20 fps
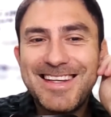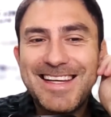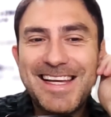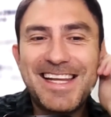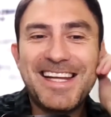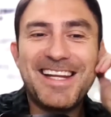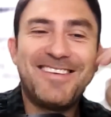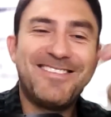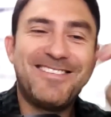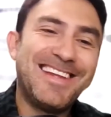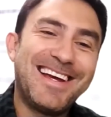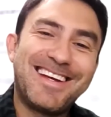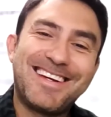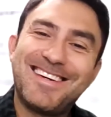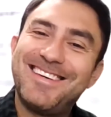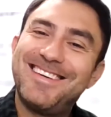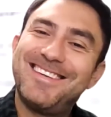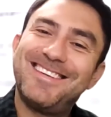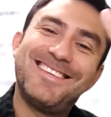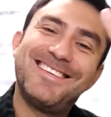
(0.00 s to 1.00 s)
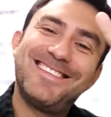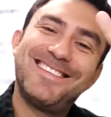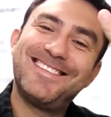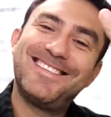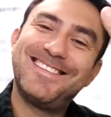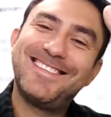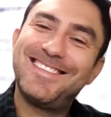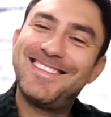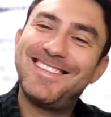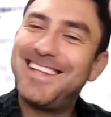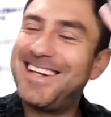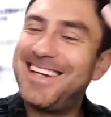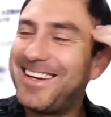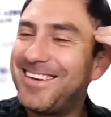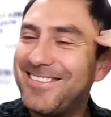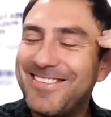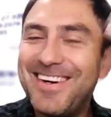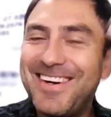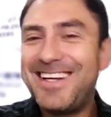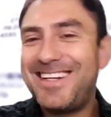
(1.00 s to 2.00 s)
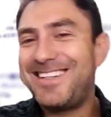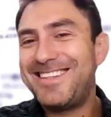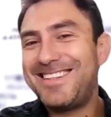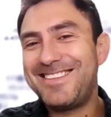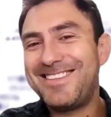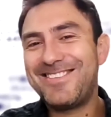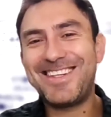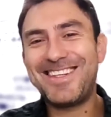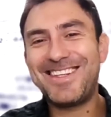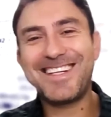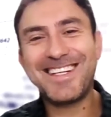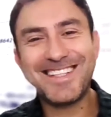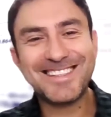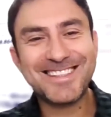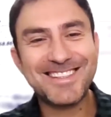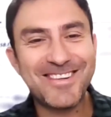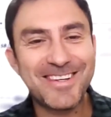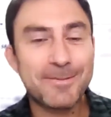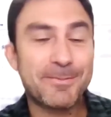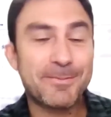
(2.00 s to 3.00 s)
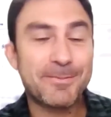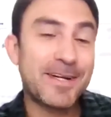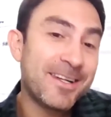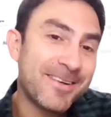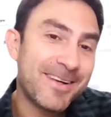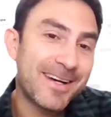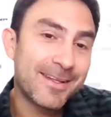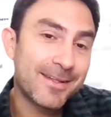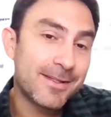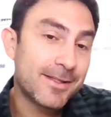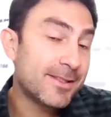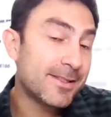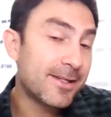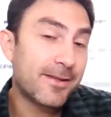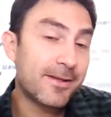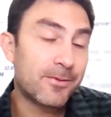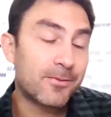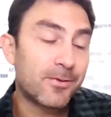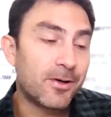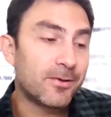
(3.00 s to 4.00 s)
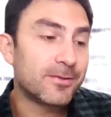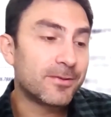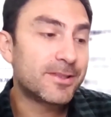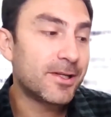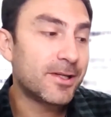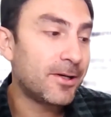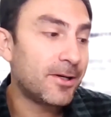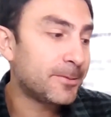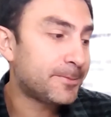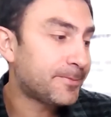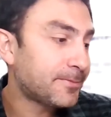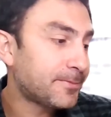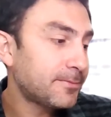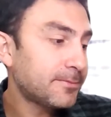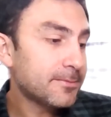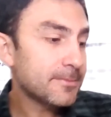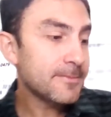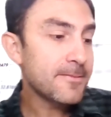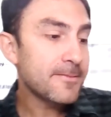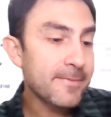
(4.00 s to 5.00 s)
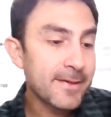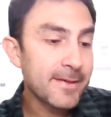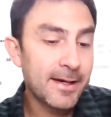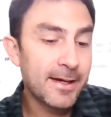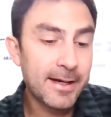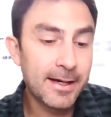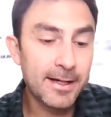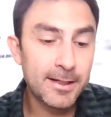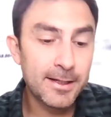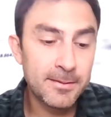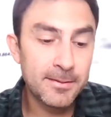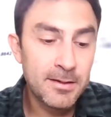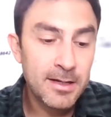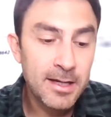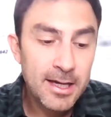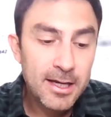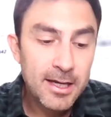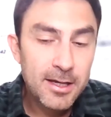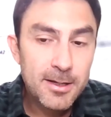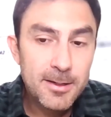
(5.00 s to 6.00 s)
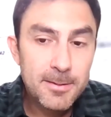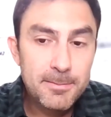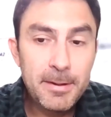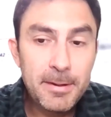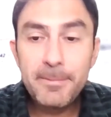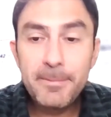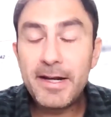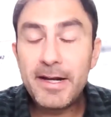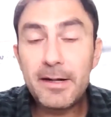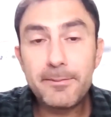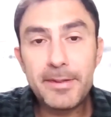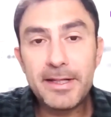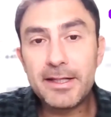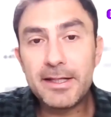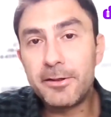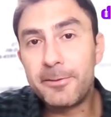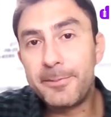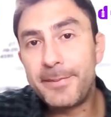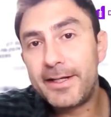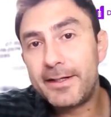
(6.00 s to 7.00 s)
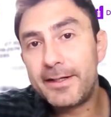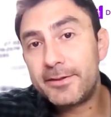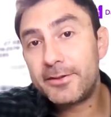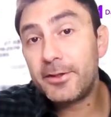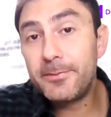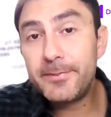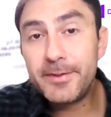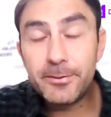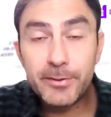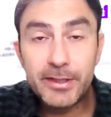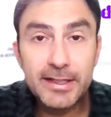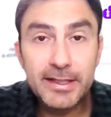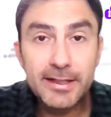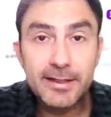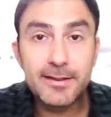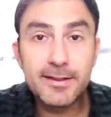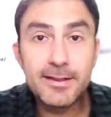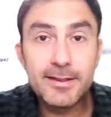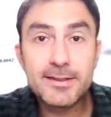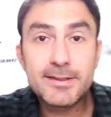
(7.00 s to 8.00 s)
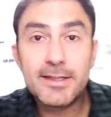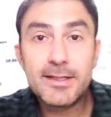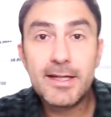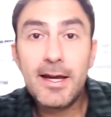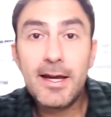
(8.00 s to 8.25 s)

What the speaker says: And I'm like, what are you guys doing? But anyway, that's how they roll. So bump it up a little bit. Don't be ridiculous